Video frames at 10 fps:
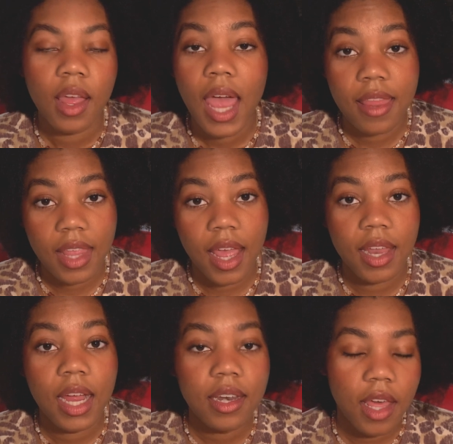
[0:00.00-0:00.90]
and then
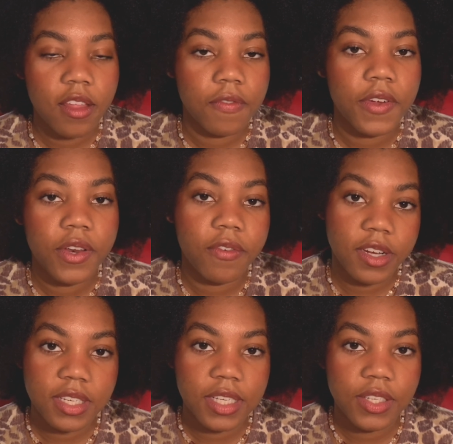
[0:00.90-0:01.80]
another for
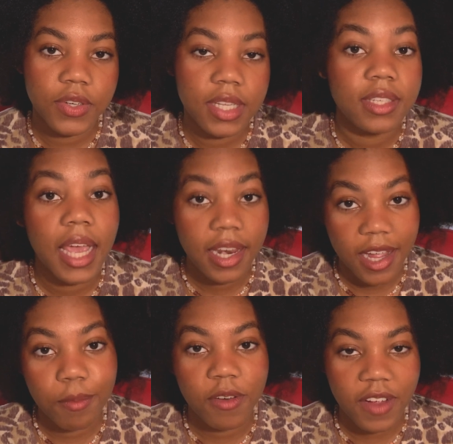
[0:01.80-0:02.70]
university students and young
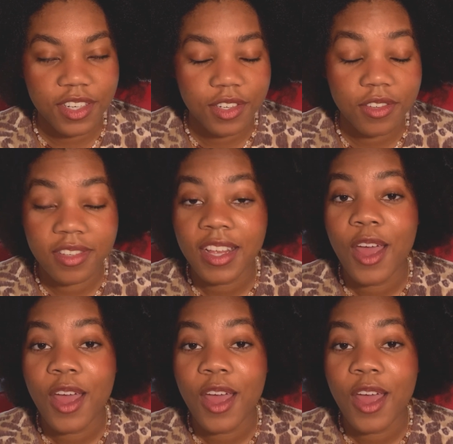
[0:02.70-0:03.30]
professionals,